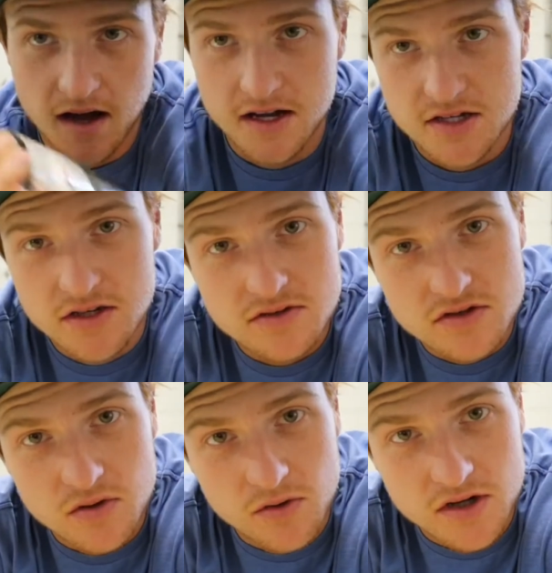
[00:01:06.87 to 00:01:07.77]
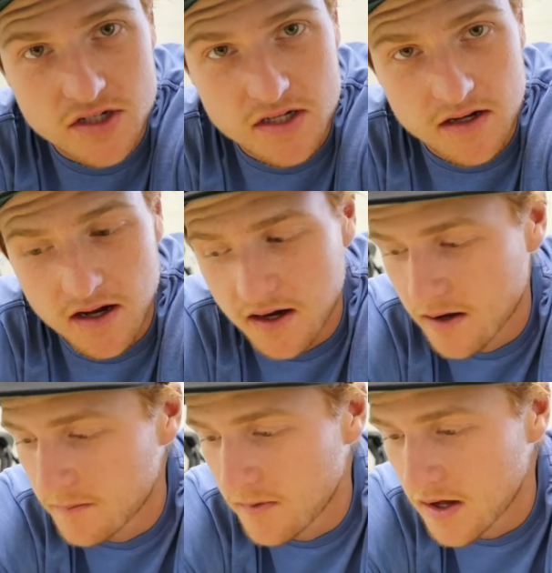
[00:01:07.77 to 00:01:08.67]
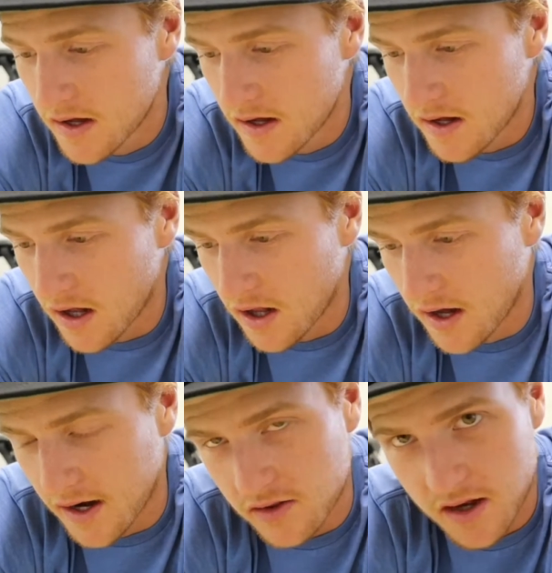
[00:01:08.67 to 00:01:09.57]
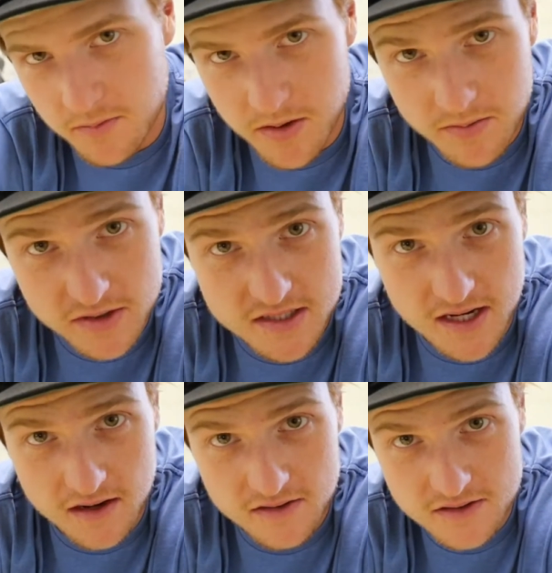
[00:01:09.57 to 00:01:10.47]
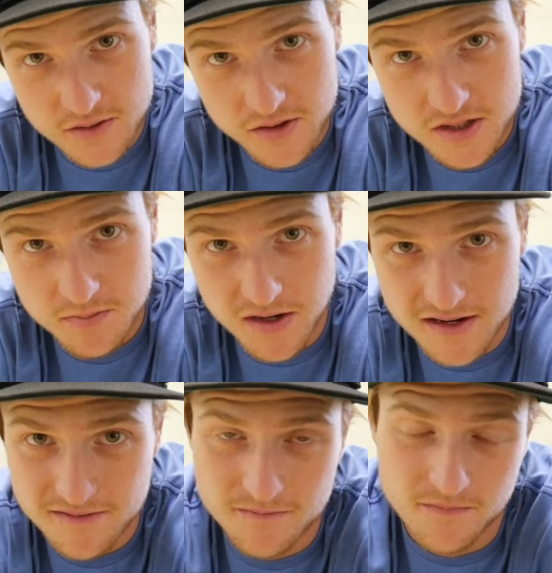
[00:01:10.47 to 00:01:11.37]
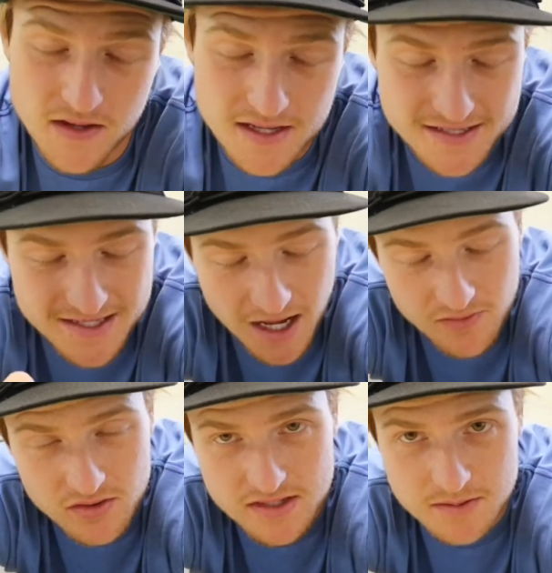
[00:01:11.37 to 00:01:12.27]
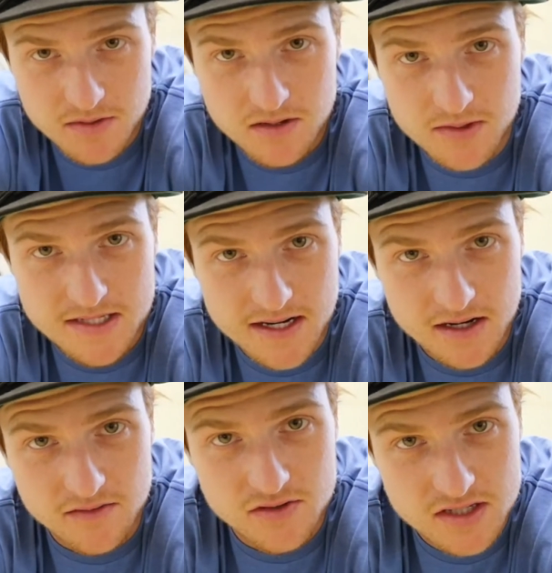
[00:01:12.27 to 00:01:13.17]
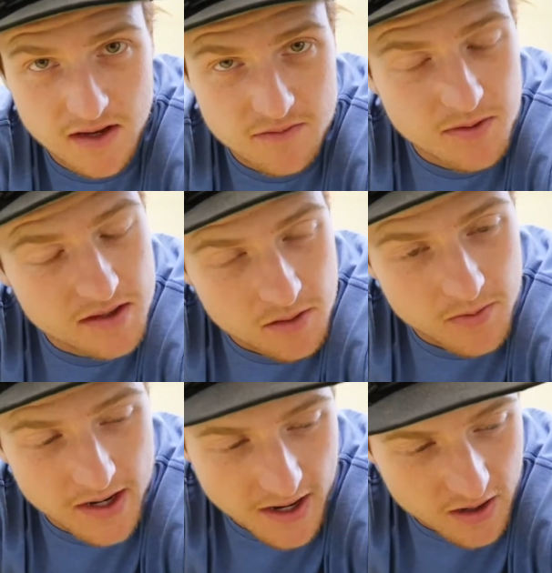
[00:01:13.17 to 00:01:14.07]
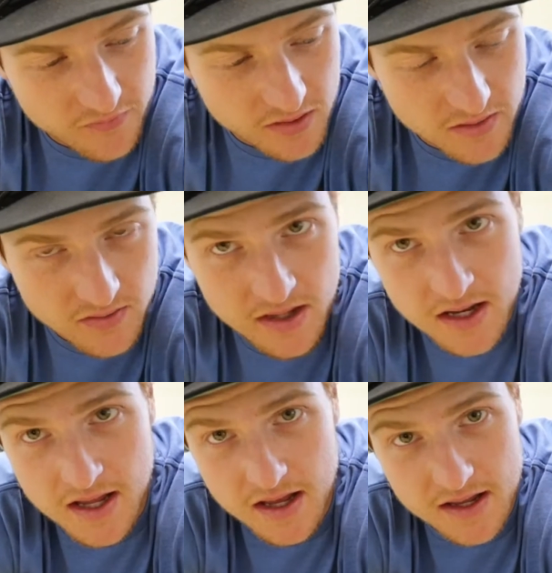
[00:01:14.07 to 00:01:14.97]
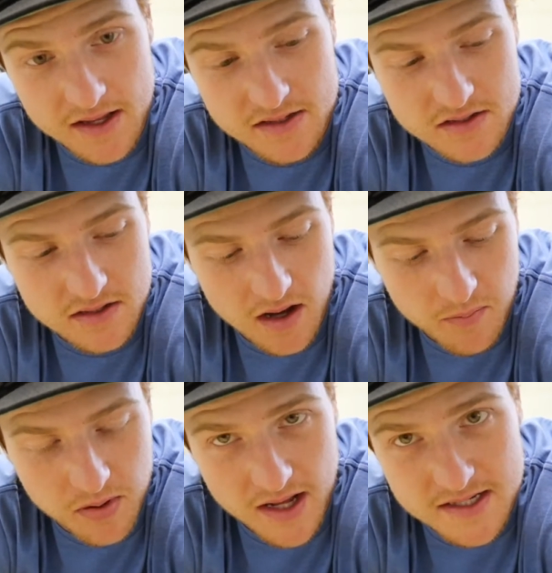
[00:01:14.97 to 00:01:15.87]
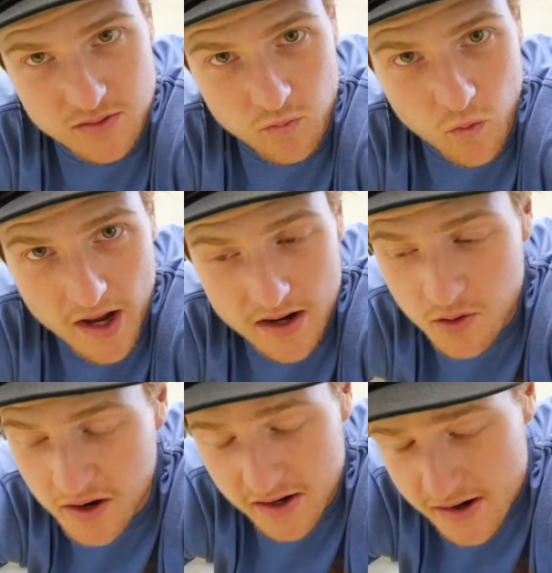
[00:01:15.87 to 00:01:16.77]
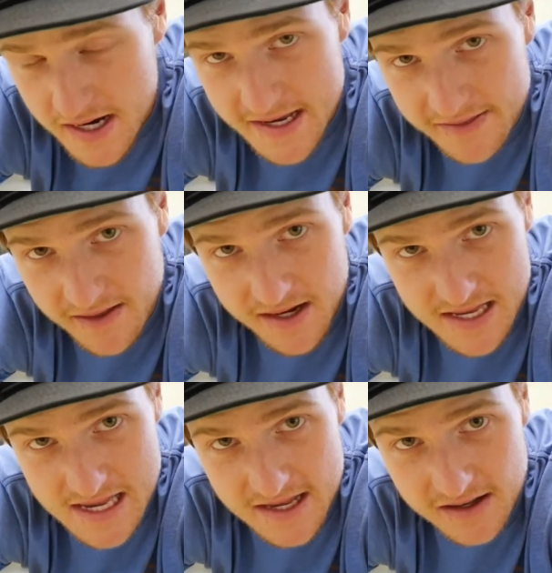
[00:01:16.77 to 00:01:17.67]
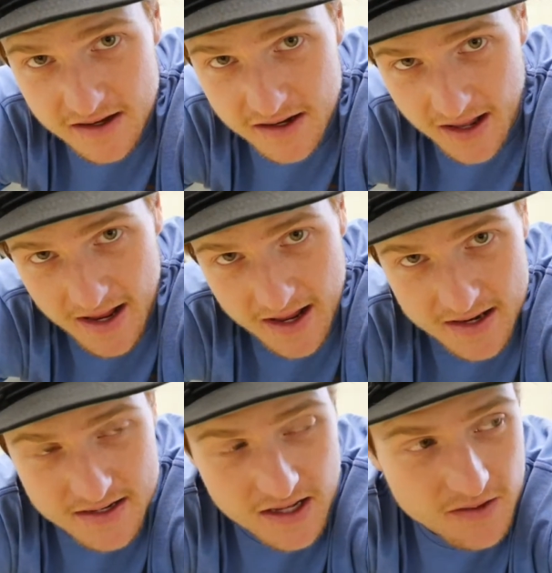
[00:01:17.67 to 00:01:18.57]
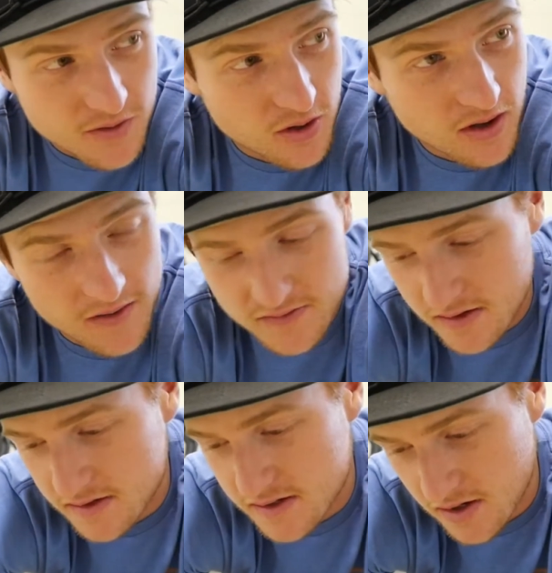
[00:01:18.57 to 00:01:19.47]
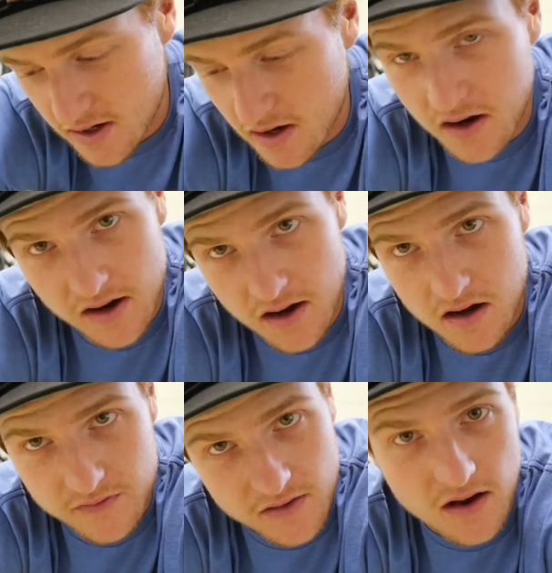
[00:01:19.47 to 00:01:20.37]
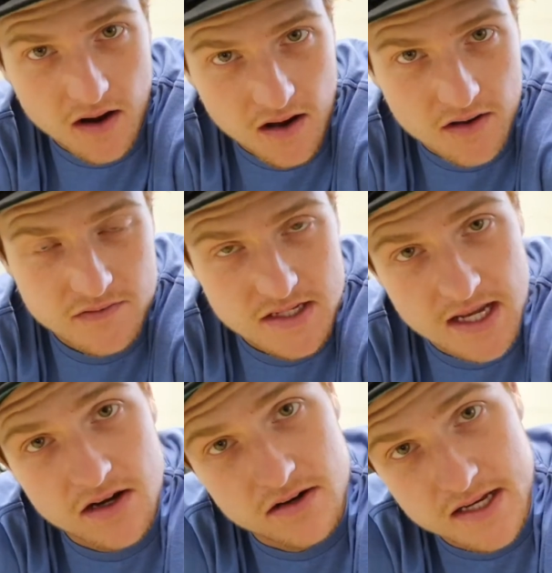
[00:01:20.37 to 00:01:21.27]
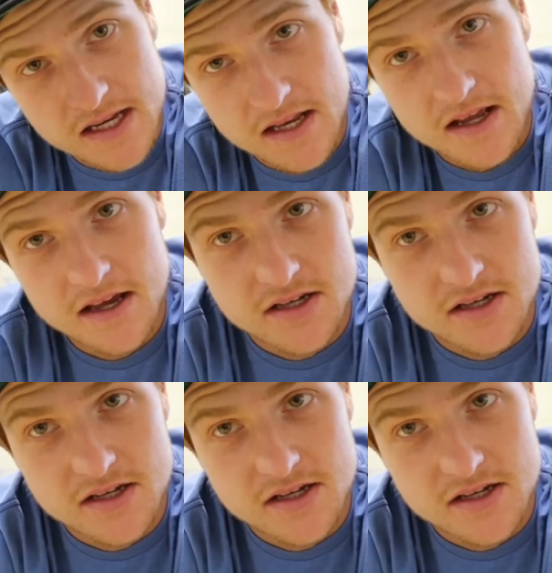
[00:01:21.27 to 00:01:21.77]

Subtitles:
I just use a torch, and a lot of people are scared of the torch, but it's not really something to be scared of. You just have to be a little bit careful of it. It applies way quicker heat than a heat gun, and you don't have to turn it on and off and on and off to get your heat.